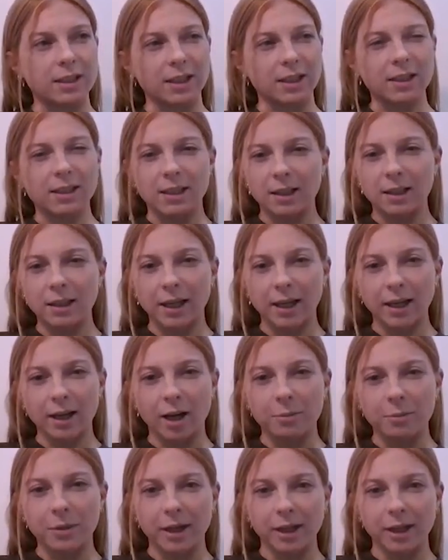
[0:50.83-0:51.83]
16 that I
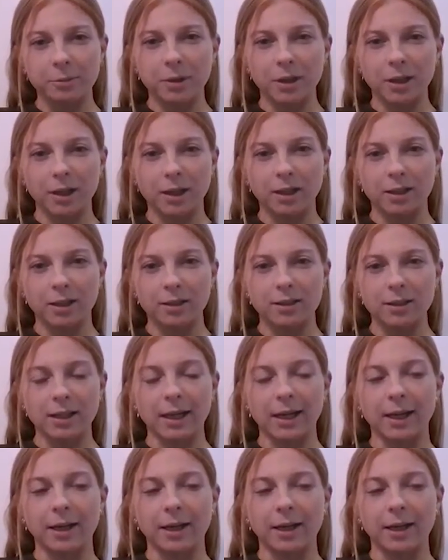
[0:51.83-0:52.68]
got my period.